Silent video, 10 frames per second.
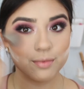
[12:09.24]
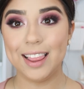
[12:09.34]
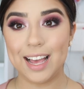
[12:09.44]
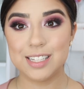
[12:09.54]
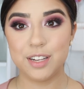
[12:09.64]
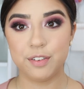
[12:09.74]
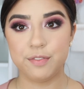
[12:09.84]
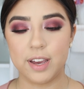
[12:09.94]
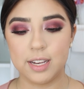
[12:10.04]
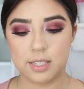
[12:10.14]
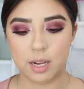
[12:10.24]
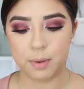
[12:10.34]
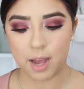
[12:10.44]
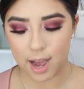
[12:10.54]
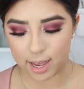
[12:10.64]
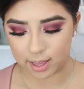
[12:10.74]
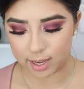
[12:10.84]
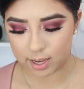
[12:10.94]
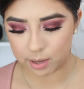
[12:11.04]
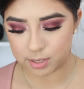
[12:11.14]
Lastly for face, I'm going to
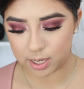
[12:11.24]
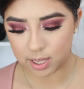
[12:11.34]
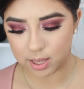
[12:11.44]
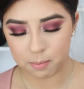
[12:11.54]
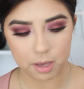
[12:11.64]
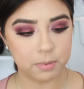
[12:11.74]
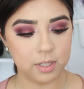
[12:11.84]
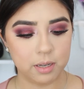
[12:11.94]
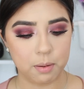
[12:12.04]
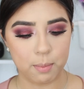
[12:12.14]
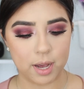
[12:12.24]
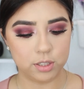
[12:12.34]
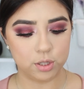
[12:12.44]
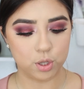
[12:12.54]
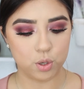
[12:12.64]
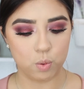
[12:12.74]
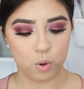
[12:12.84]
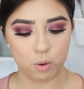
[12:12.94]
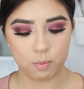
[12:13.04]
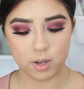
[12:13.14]
highlight. I'm taking the Maybelline Master
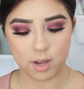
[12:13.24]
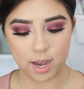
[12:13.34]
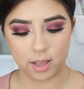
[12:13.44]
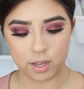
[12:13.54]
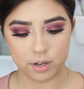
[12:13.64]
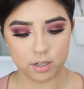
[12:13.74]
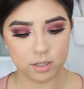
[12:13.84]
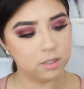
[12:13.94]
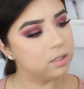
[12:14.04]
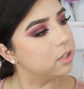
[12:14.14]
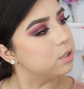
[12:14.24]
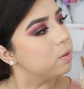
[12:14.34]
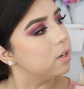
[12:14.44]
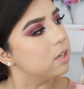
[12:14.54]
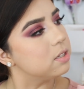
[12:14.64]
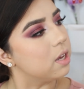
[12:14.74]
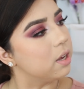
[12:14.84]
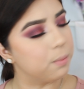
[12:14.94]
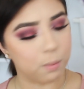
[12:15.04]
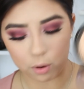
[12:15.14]
Chrome highlighter. This one is
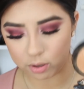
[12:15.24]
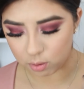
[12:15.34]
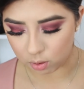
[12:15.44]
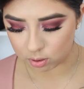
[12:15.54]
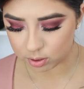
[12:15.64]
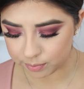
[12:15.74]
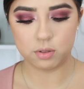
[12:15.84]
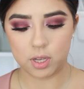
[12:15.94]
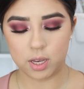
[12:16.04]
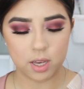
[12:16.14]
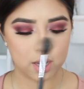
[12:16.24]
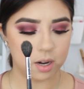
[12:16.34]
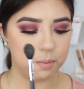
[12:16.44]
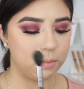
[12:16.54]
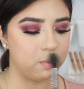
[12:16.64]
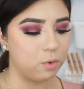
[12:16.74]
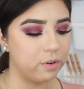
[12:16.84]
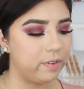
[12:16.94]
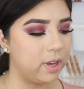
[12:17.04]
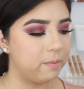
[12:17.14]
in Molten Gold. I'm taking it on a
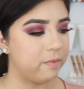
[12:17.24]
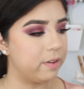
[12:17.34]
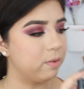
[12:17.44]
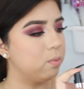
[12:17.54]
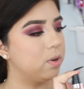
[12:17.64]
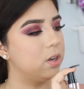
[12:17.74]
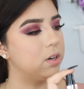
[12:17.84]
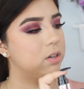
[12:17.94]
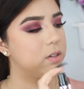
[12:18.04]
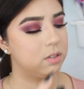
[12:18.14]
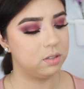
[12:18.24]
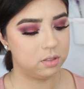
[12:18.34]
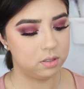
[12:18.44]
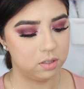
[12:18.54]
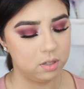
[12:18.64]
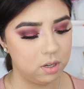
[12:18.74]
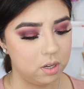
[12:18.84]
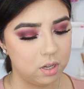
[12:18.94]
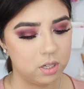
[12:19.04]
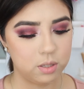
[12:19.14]
Morphe M501.
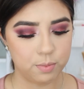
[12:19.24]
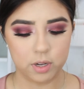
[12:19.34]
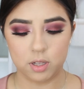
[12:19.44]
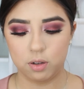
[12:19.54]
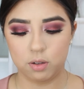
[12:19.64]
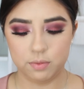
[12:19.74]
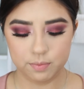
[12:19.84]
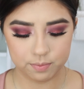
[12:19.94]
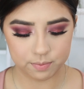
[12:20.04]
Sprinkle a little.